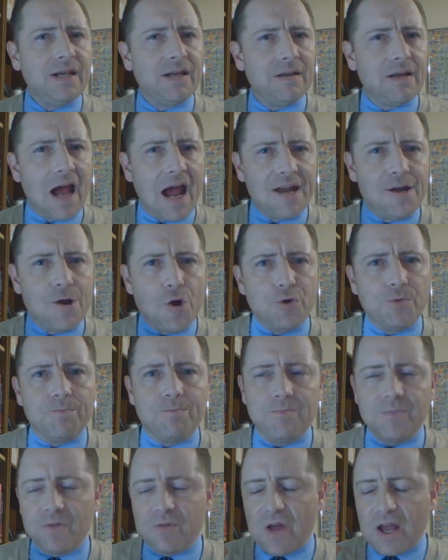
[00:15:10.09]
I know
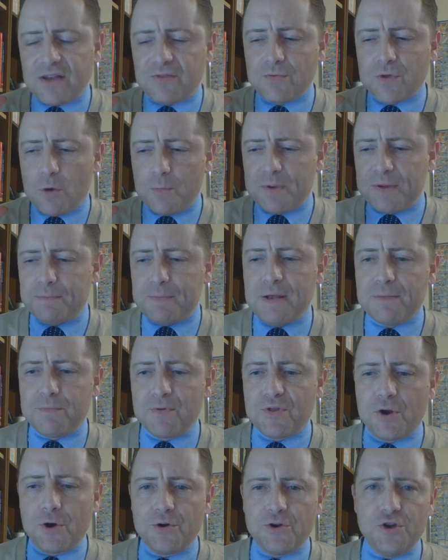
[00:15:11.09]
like there'll be people
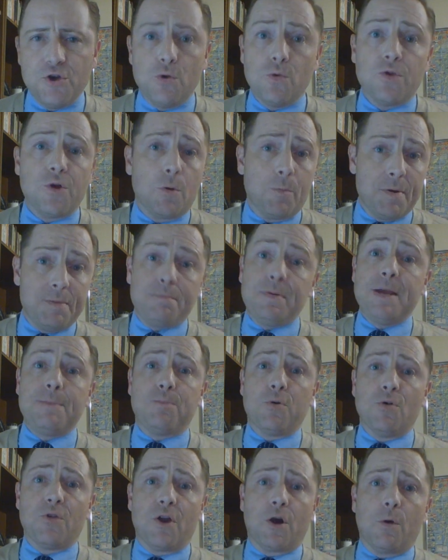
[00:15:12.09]
that are new. There'll be
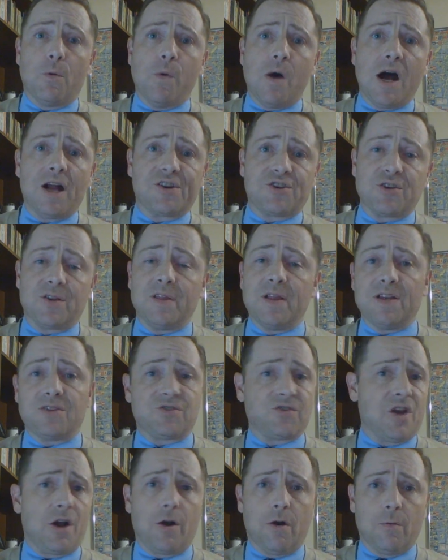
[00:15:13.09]
people that are watching this
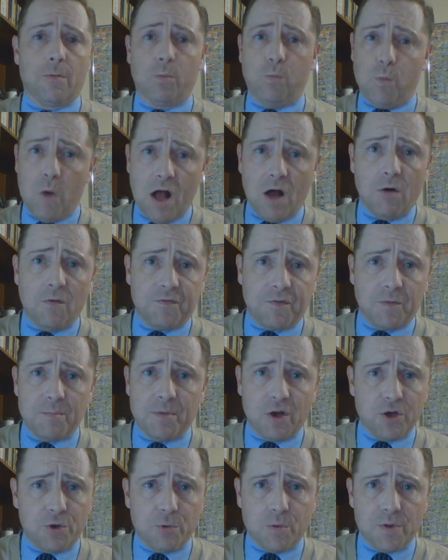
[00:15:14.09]
that are well
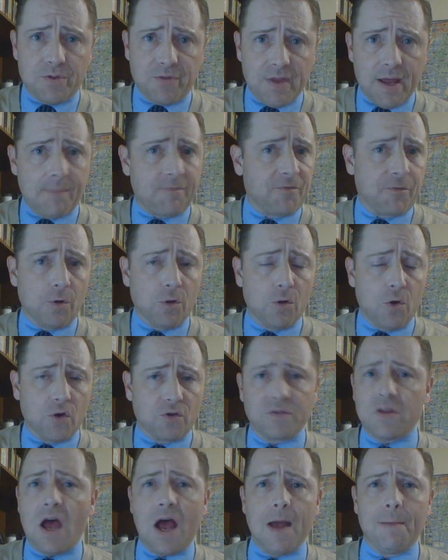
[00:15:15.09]
familiar with dip for a long
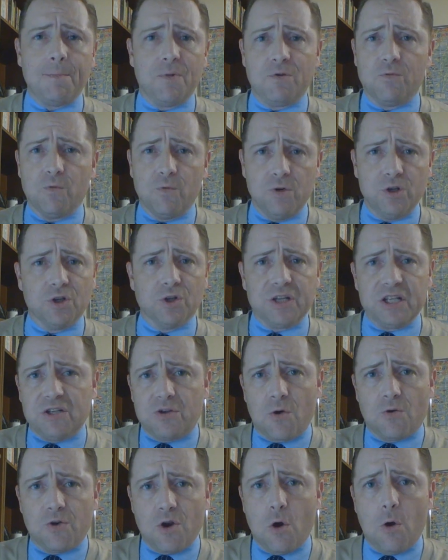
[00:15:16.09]
time, but really
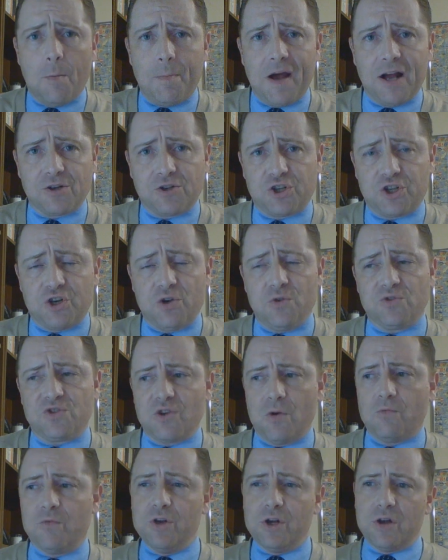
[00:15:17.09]
don't know about chew. So
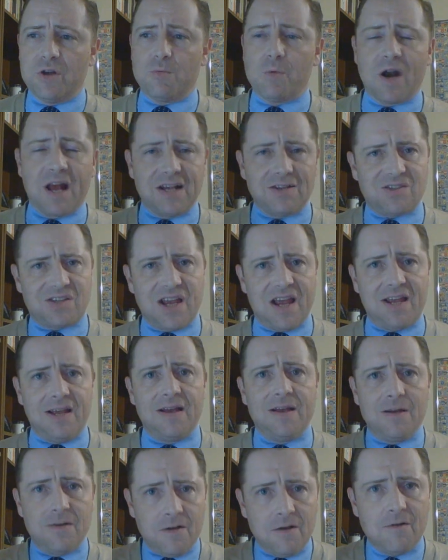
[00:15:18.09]
really, when I say
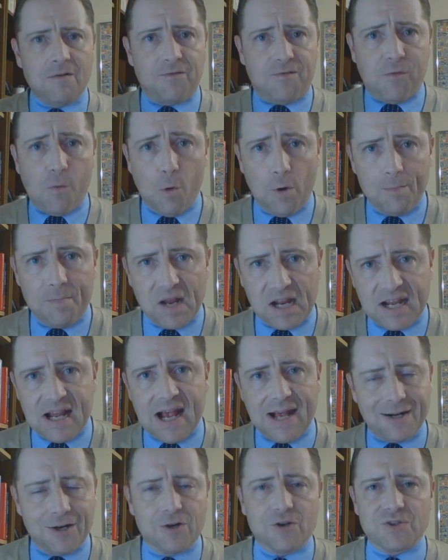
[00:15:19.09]
for
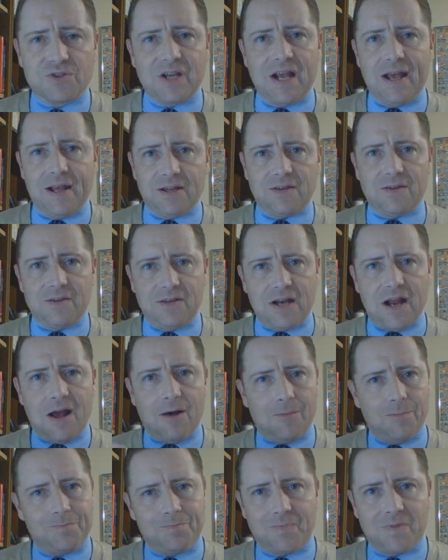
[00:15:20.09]
beginners, it you know,
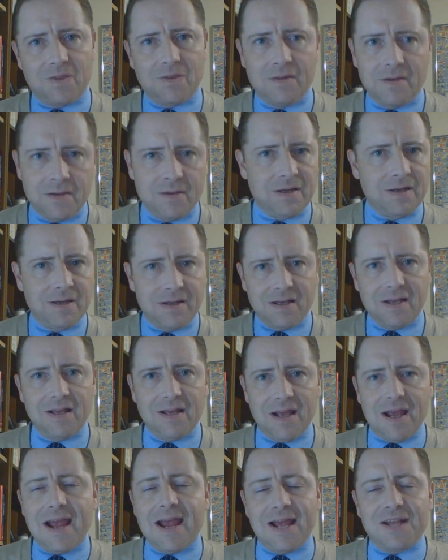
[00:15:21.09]

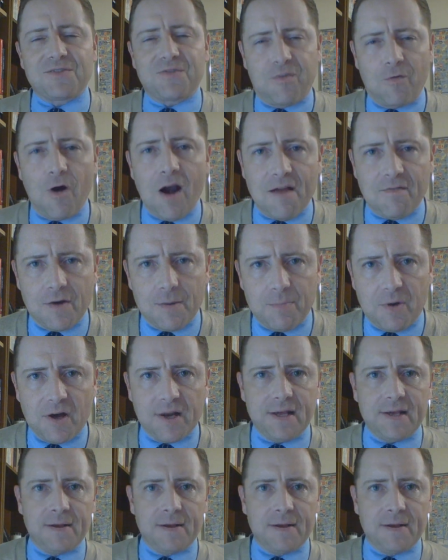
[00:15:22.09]
it's for everybody.